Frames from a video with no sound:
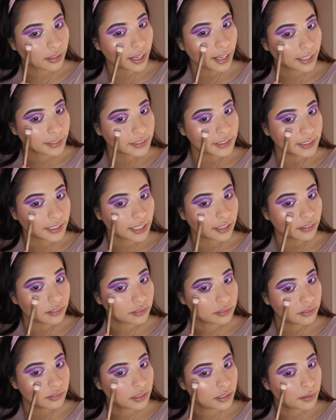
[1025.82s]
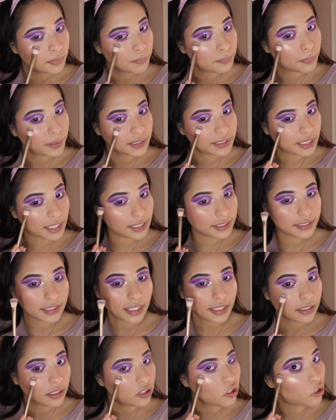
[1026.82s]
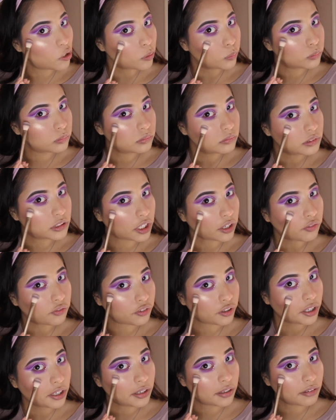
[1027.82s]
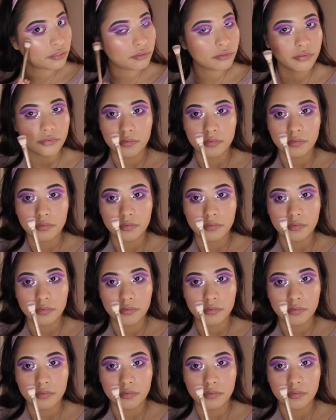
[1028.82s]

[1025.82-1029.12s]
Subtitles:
hands down. Besides, like, you know, Jeffrey.